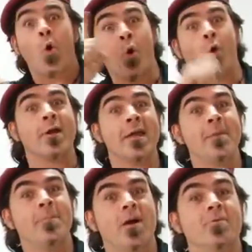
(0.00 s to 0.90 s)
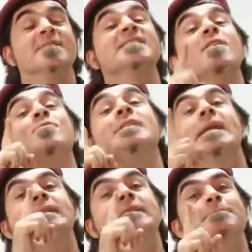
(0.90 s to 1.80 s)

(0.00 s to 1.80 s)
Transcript: Or a hippo. So let's